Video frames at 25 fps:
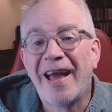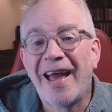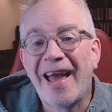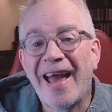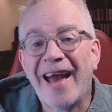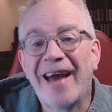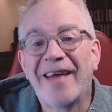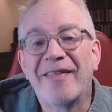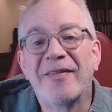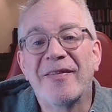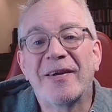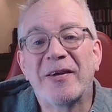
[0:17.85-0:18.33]

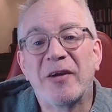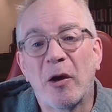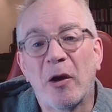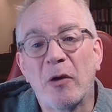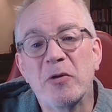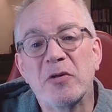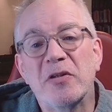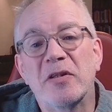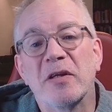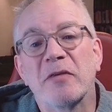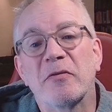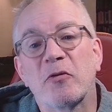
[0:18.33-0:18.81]
and the
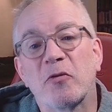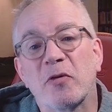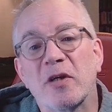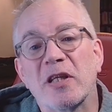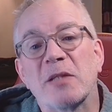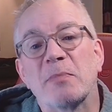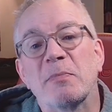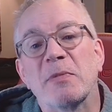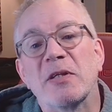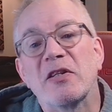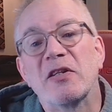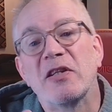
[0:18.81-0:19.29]
Ghost of
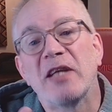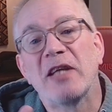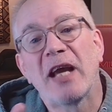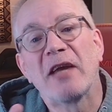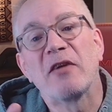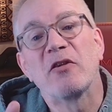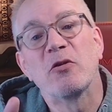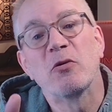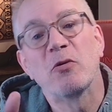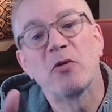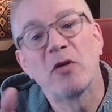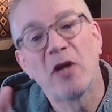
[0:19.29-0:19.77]
Christmas
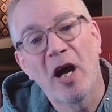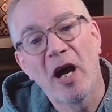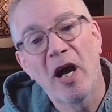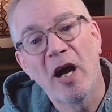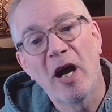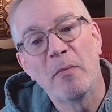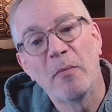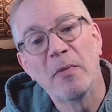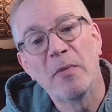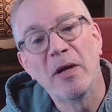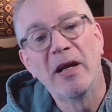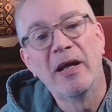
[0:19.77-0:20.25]
Yet to
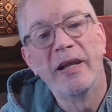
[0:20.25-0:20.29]
Come